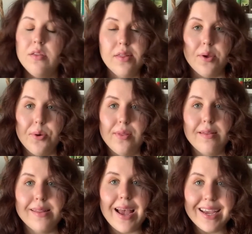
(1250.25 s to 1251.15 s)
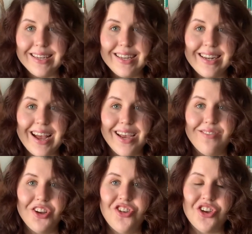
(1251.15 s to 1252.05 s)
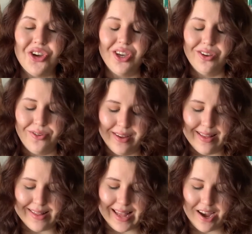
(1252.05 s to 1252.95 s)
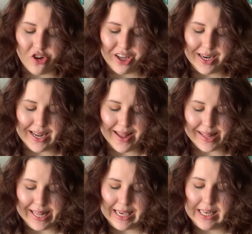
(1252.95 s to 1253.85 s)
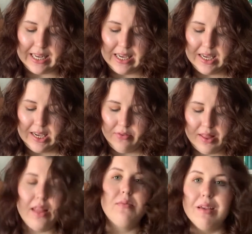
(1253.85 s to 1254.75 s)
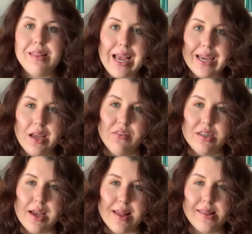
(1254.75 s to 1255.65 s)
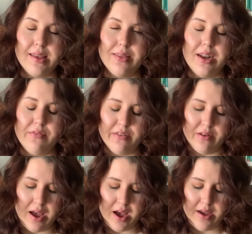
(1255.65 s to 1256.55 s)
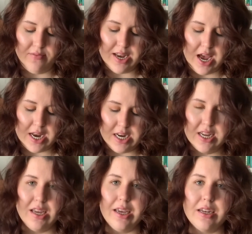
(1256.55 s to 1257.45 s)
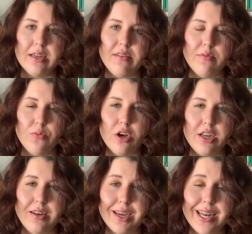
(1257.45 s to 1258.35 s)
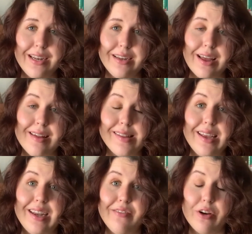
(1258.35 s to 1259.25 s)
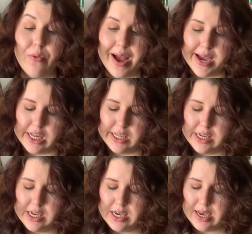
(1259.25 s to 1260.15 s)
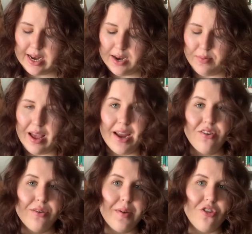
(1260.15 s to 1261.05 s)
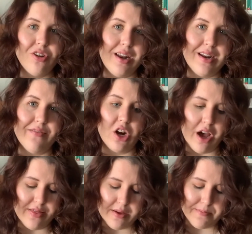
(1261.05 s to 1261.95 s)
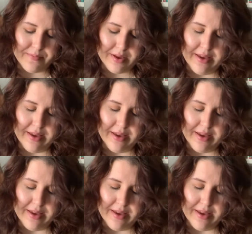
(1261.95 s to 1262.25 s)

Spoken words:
So the second knit I have to show you is actually test knit. This is my second ever test knit that I've done, and I've been wanting to get into test knitting for a while, and I applied to a bunch and I never got them.